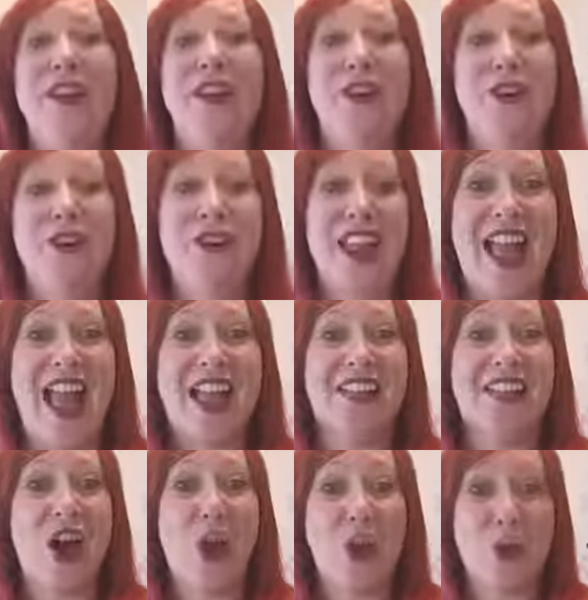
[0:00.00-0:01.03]
Look
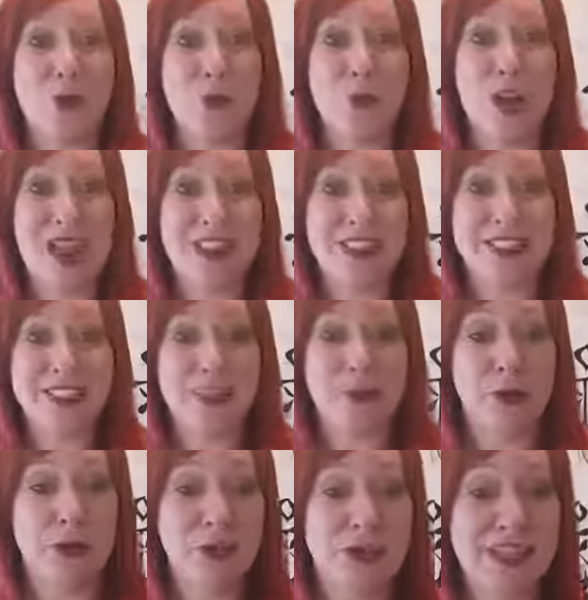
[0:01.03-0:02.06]
at other ways.
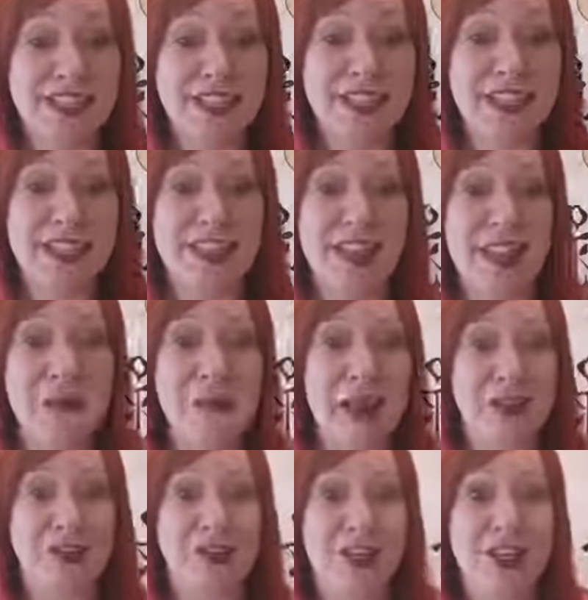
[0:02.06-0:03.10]
Your receipt, the name
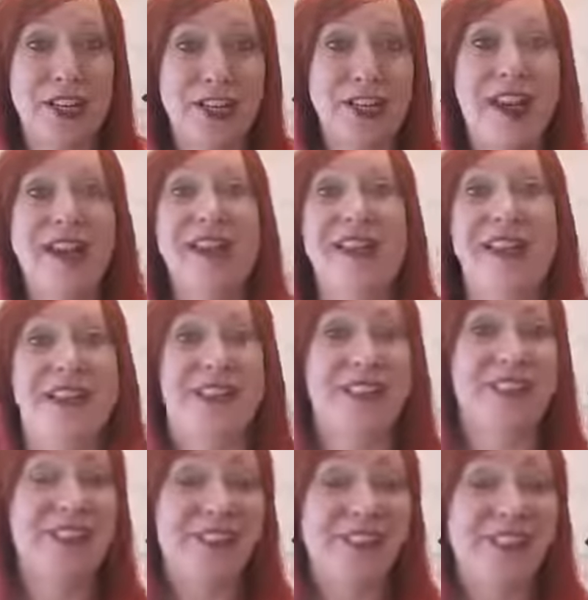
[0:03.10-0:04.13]
badge,
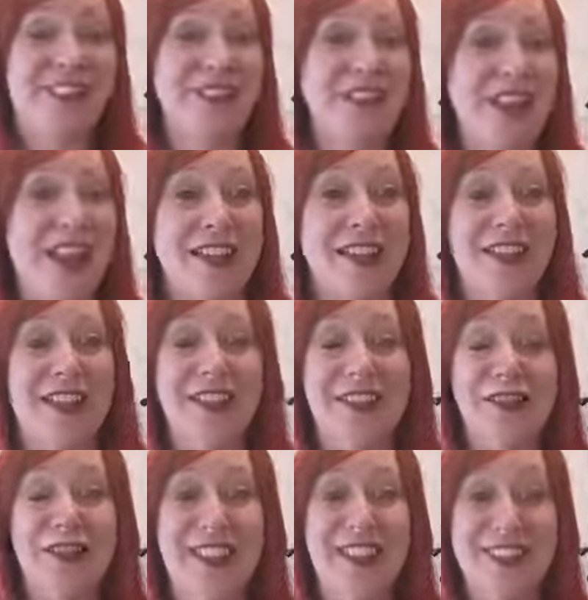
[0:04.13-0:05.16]
lanyard. Those are the
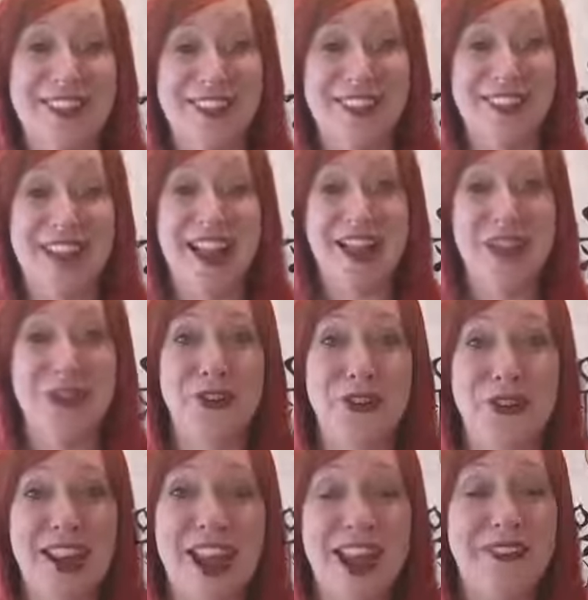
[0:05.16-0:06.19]
kind of things that you
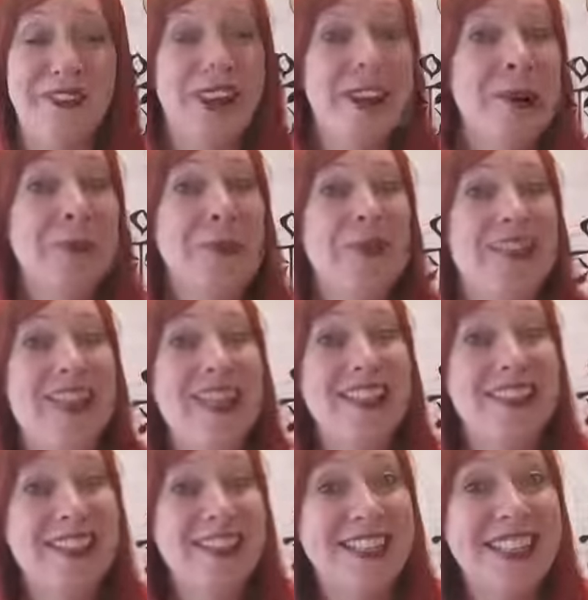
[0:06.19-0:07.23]
could have.
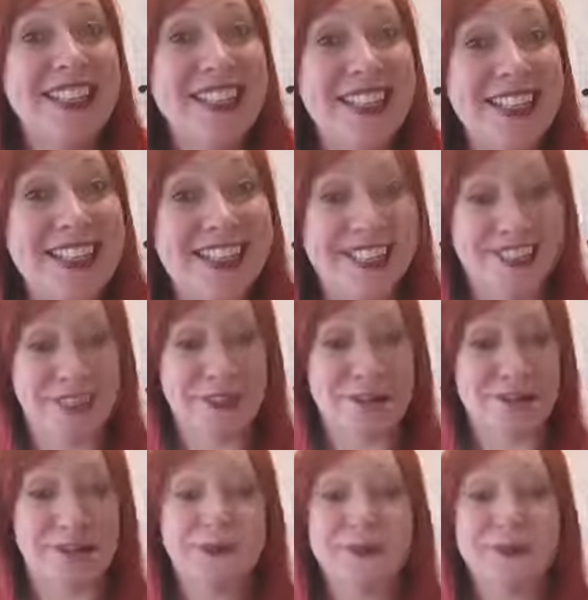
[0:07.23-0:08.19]
That's the easiest.